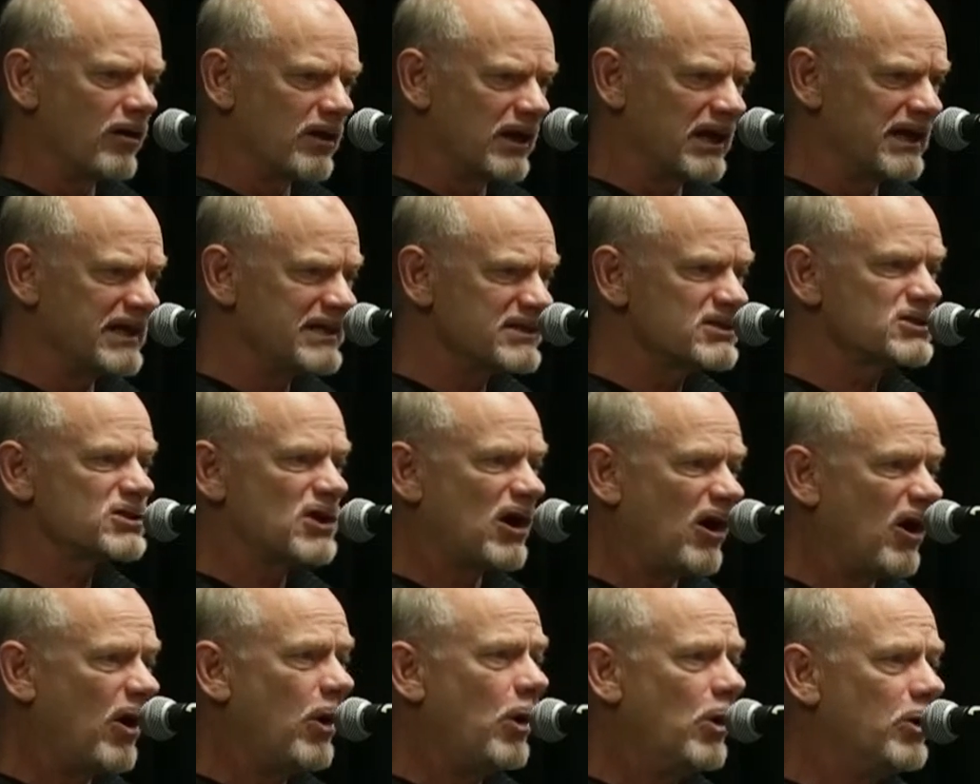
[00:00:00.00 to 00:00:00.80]
in
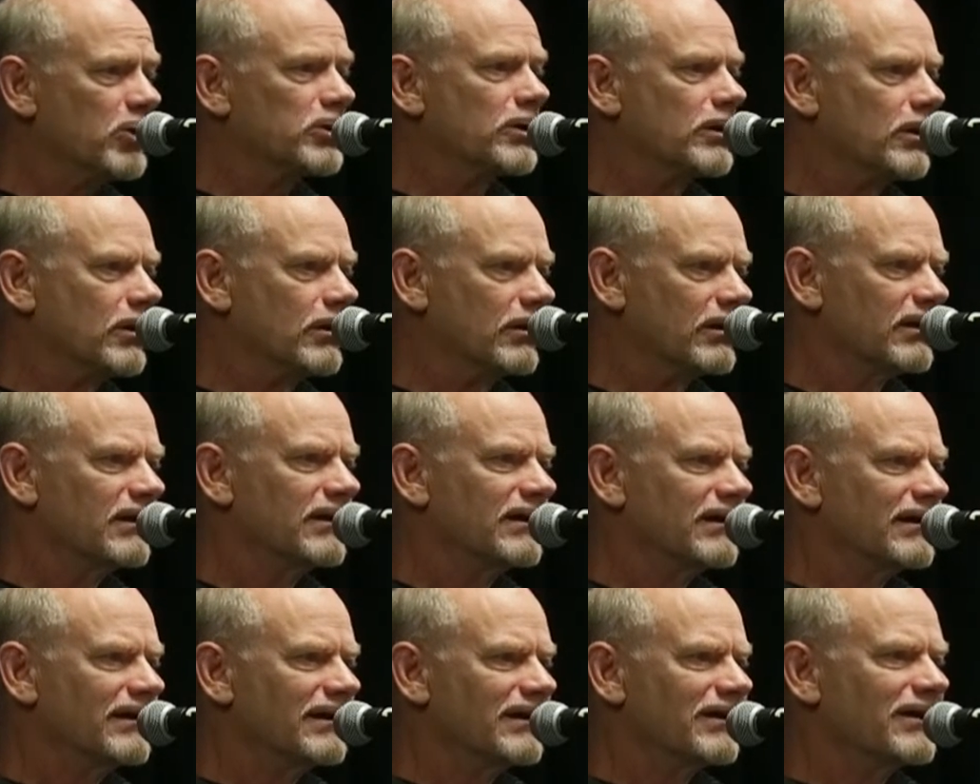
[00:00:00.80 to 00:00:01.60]
total,
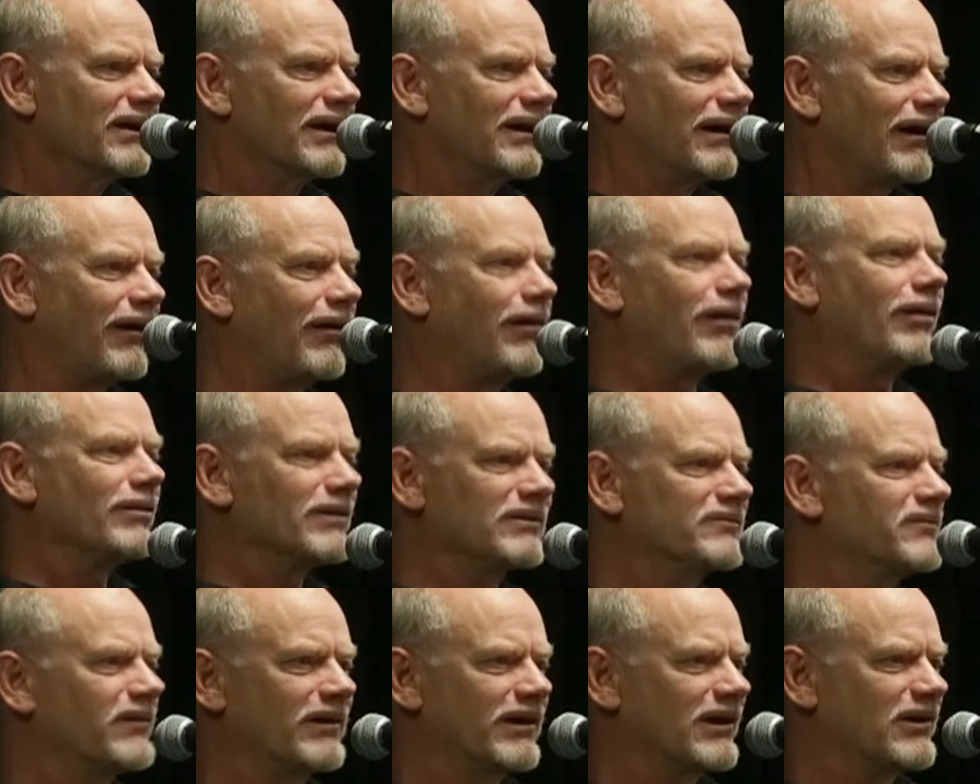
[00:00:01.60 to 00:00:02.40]
all
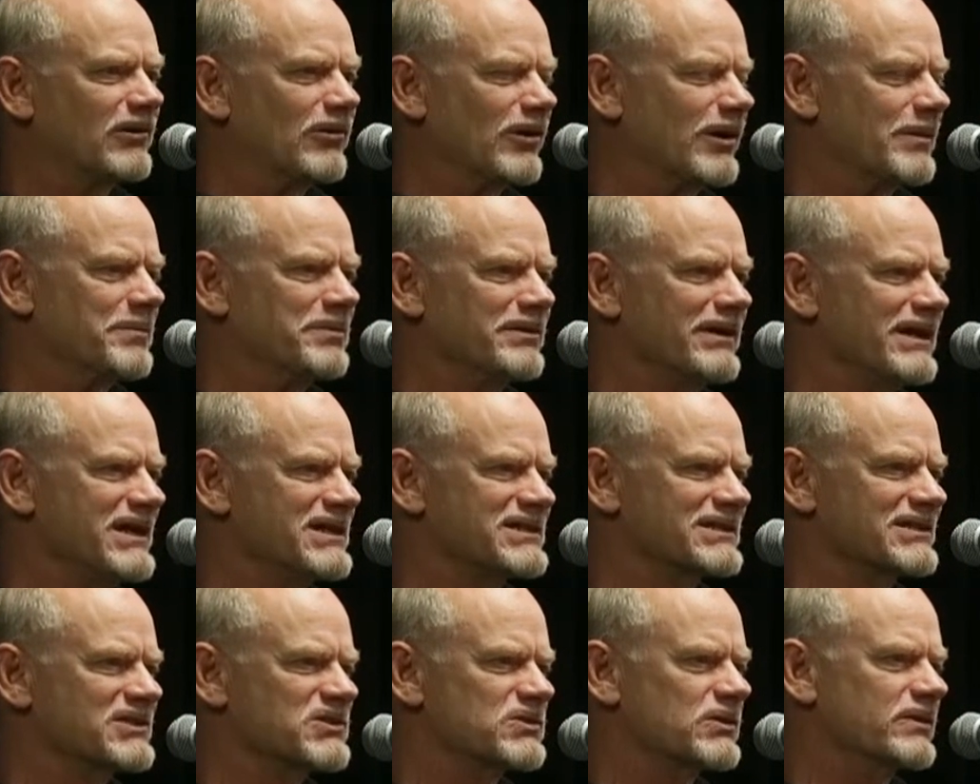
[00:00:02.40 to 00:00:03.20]
of our
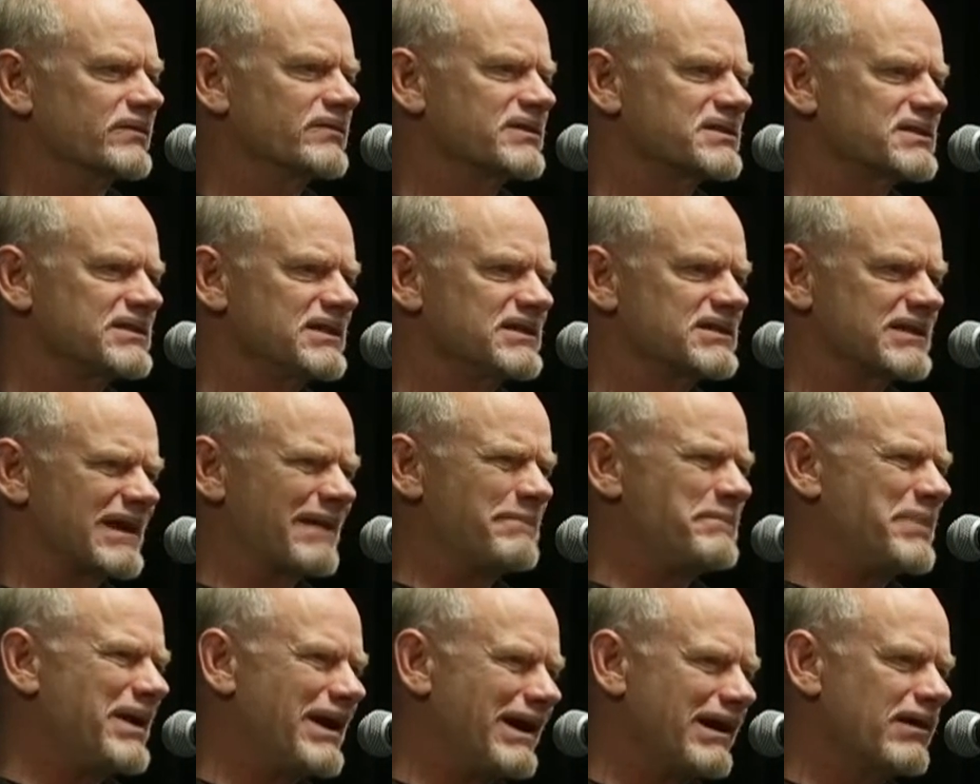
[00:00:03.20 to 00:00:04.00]
corporations overseas
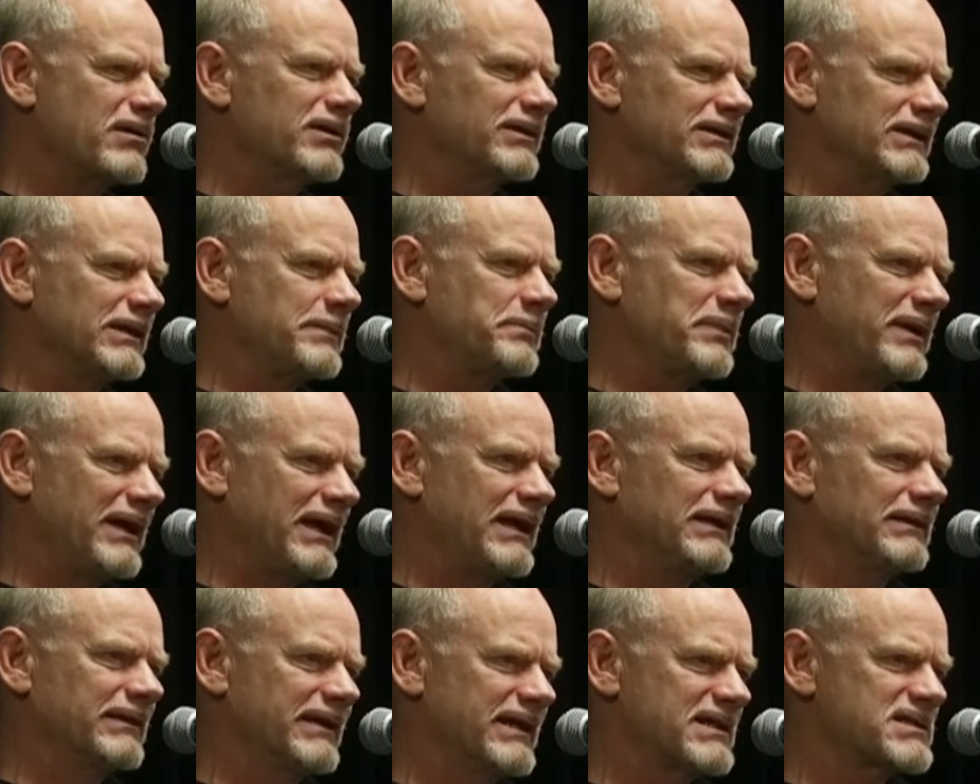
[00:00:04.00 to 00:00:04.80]
apparently
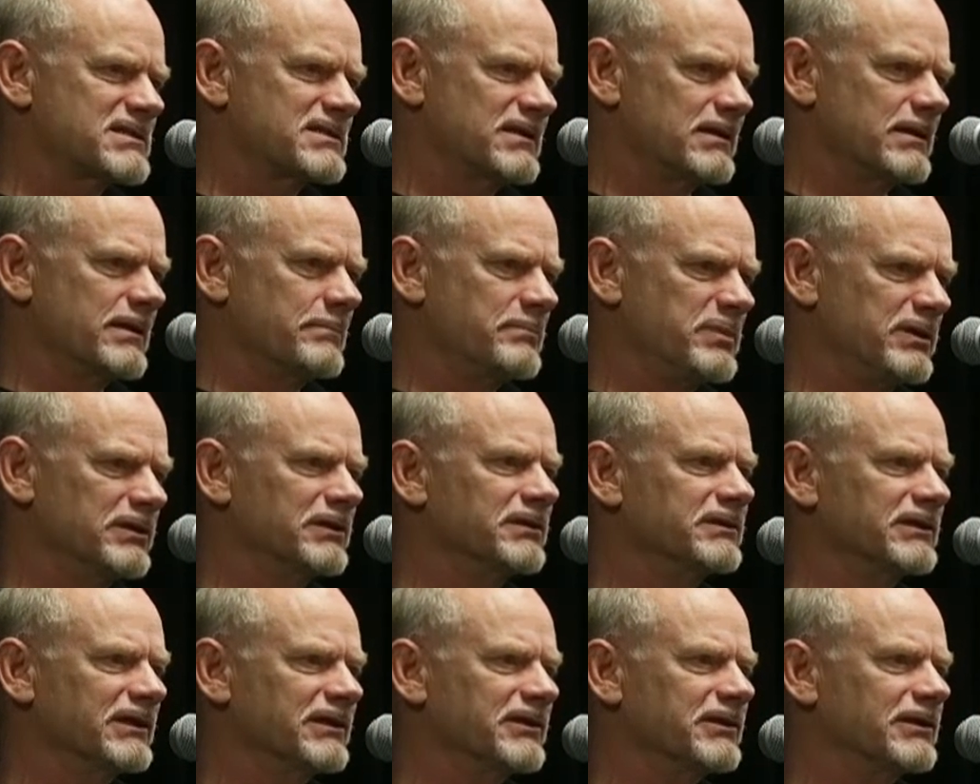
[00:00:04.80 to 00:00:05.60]
pay less than $1
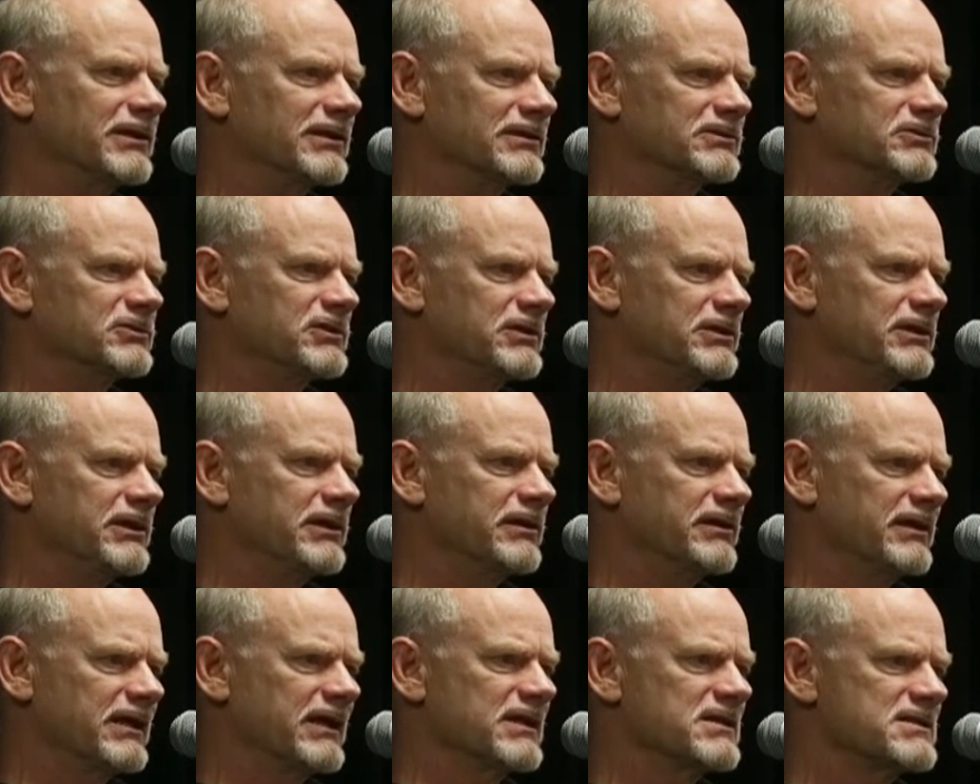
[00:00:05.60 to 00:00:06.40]
billion a
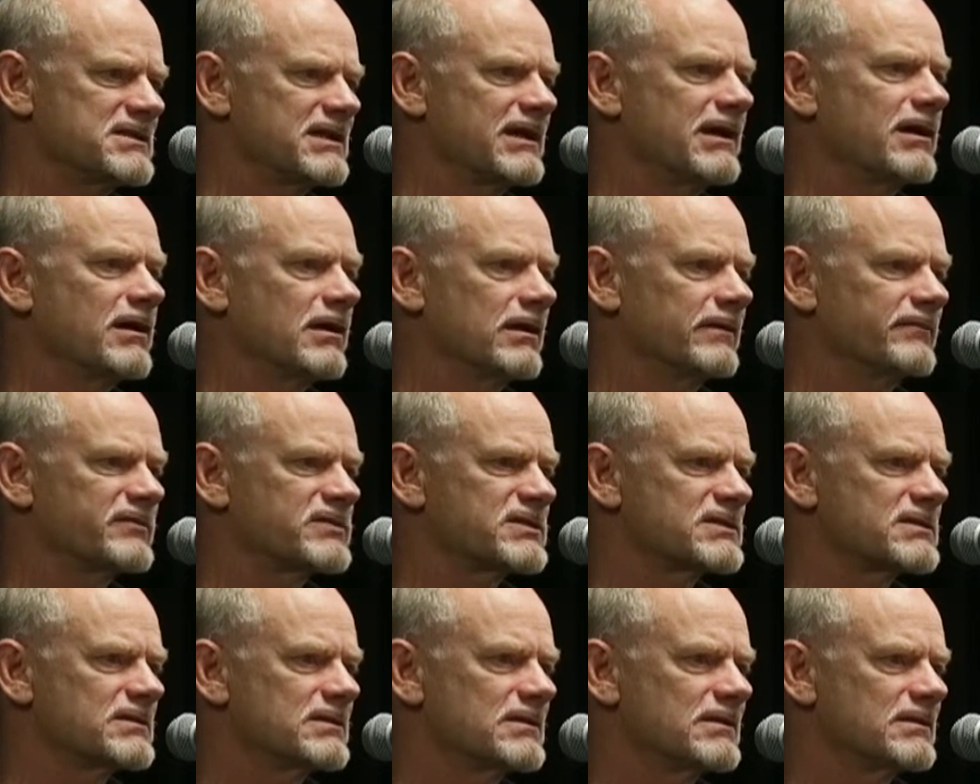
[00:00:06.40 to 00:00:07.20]
year in tariffs.